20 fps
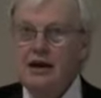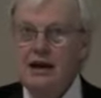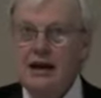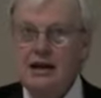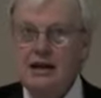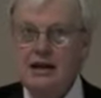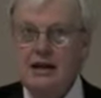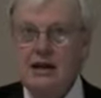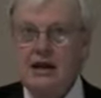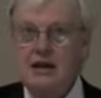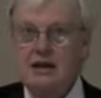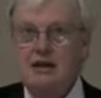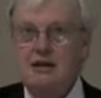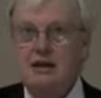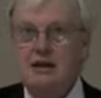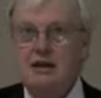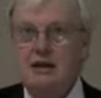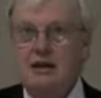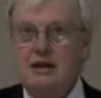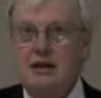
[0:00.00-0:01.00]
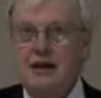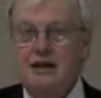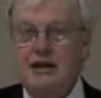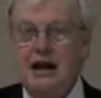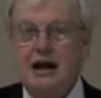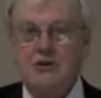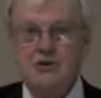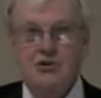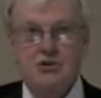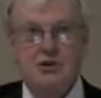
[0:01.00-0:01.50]
and yet
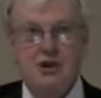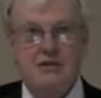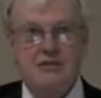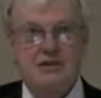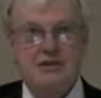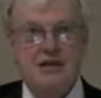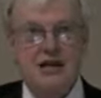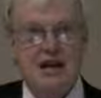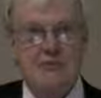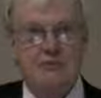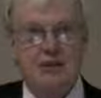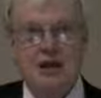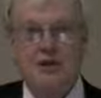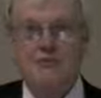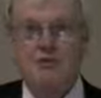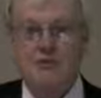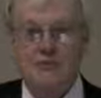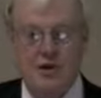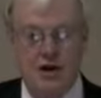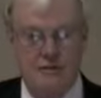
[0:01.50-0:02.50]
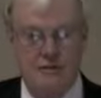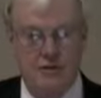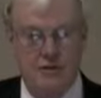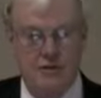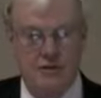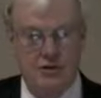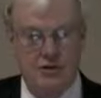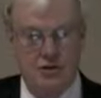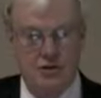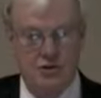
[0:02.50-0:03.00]
allows you to have the same level of
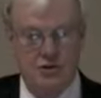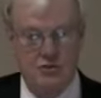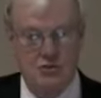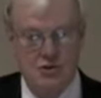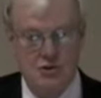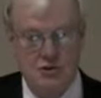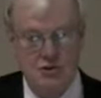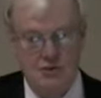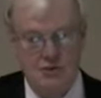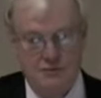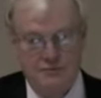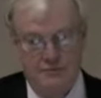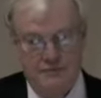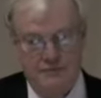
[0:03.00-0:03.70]
comfort that you're used to.